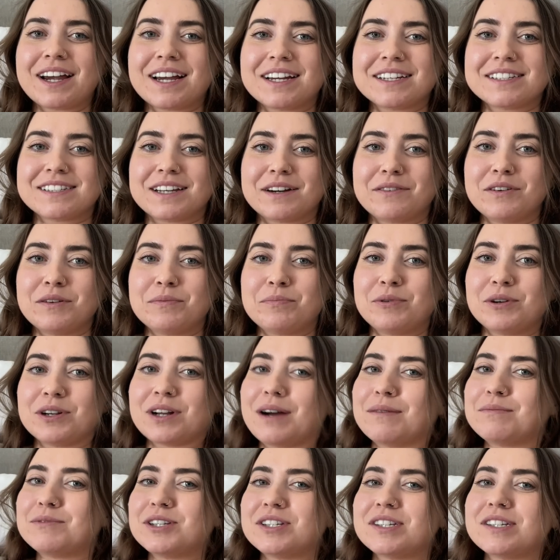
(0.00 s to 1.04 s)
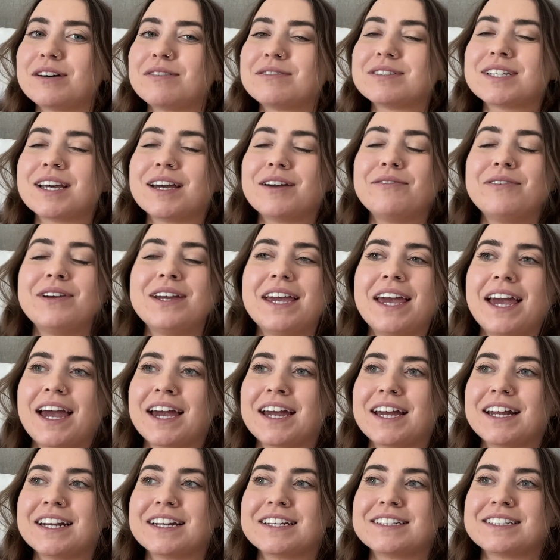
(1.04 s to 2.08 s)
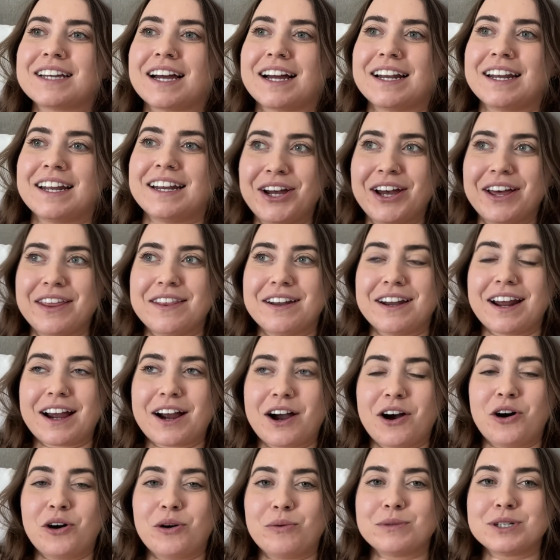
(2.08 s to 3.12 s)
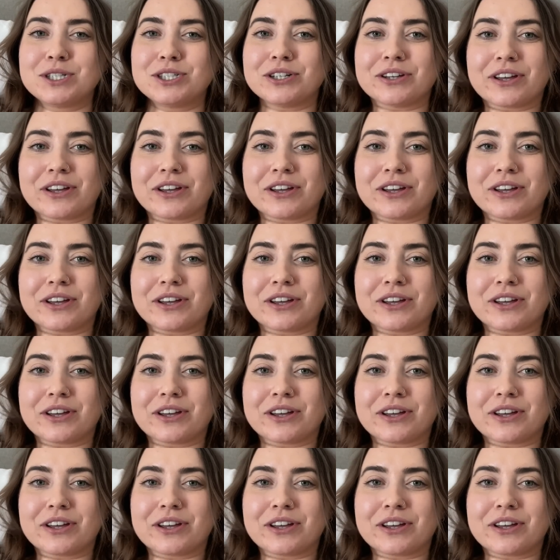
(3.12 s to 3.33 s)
I said, we pulled up. Giselle was like, we can't get excited. And then I got home and she